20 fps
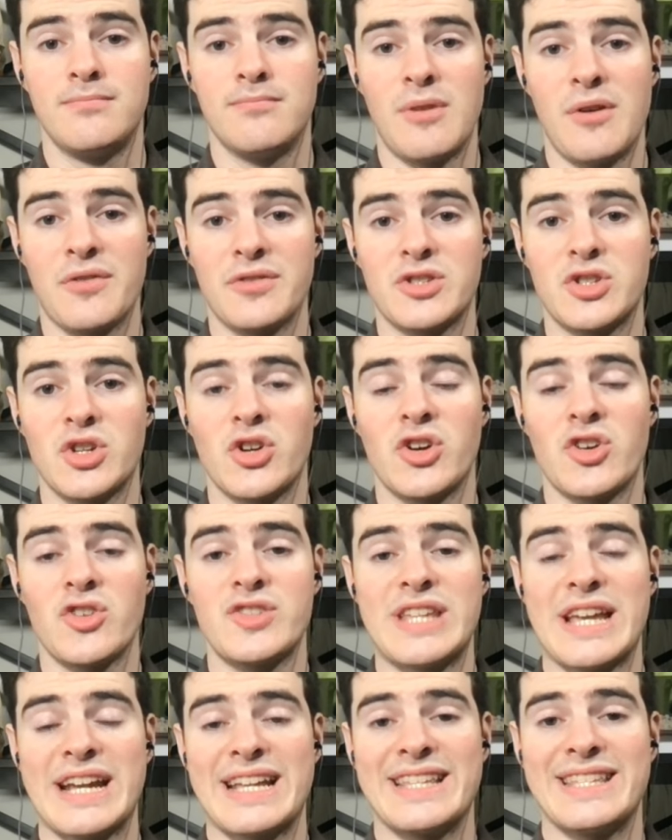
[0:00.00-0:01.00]
We return our
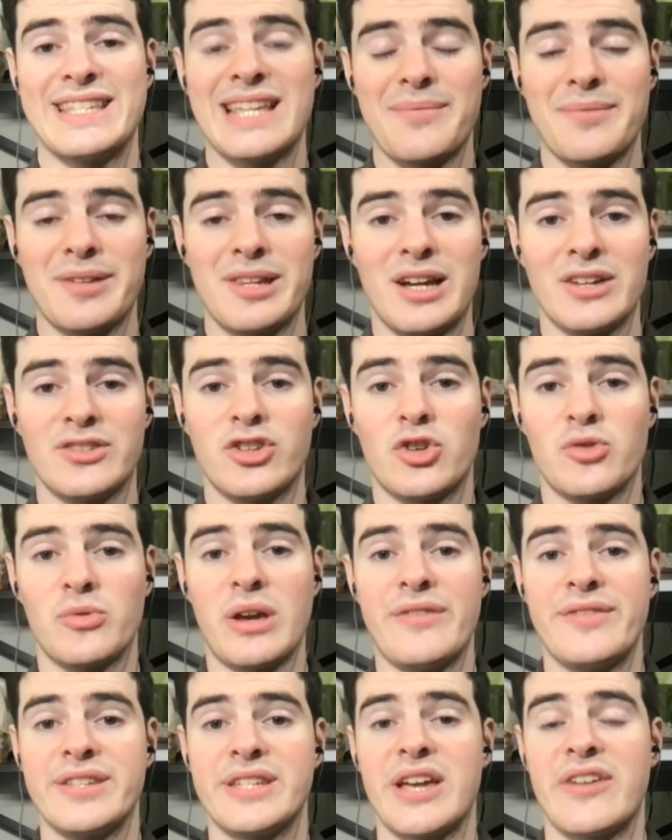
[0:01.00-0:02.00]
second segment, Locked on
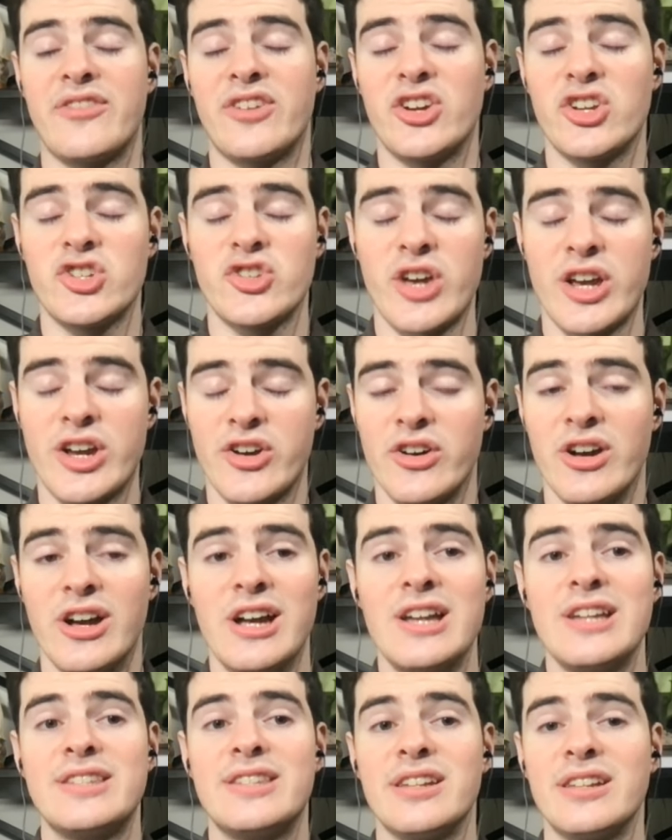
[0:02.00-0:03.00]
Ravens. Kevin Oestreicher
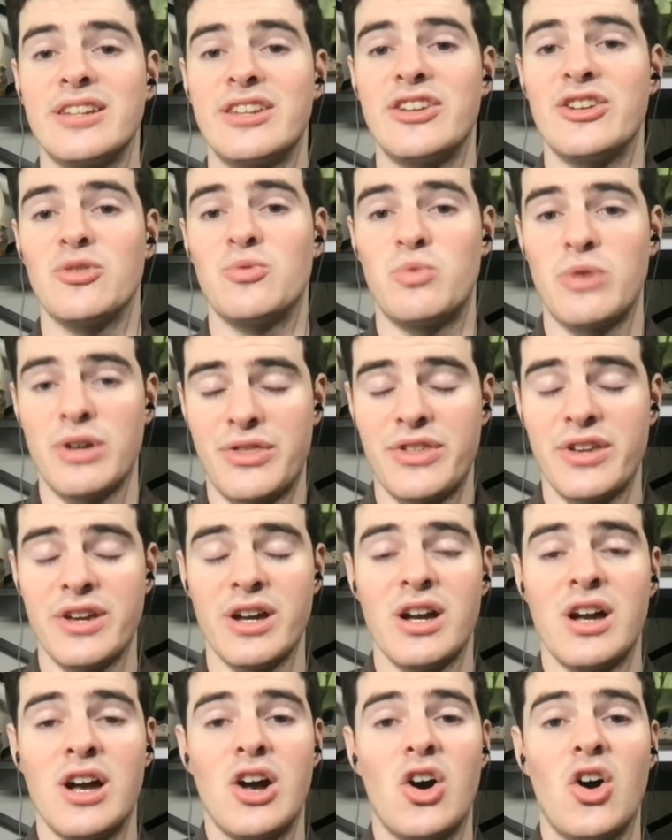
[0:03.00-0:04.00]
still here with
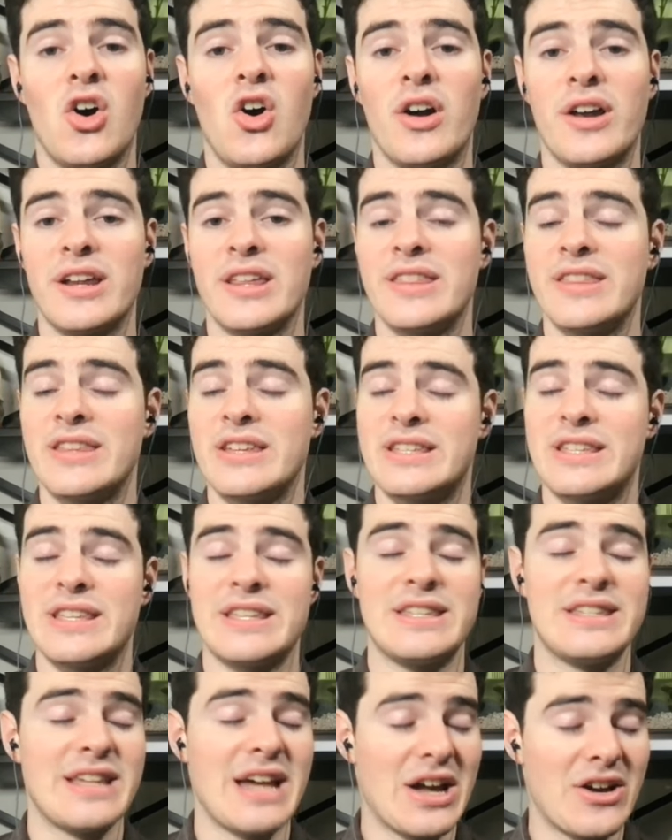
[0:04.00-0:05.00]
you on this
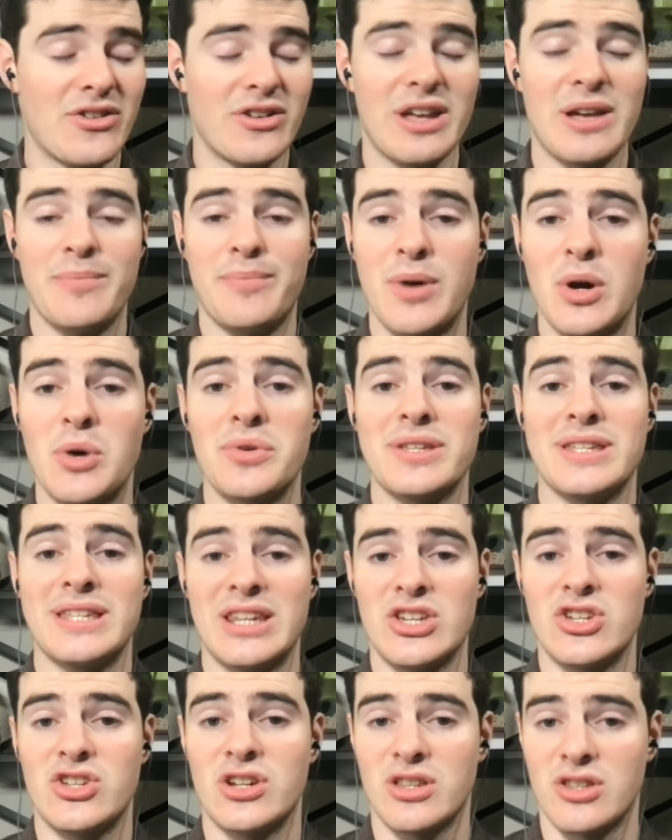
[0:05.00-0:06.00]
Saturday bonus
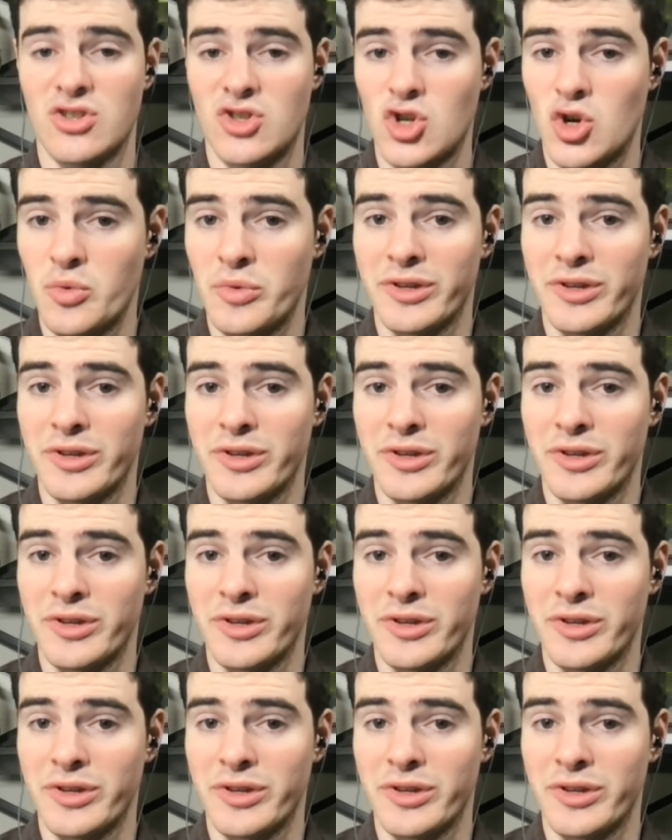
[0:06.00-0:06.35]
edition of the show.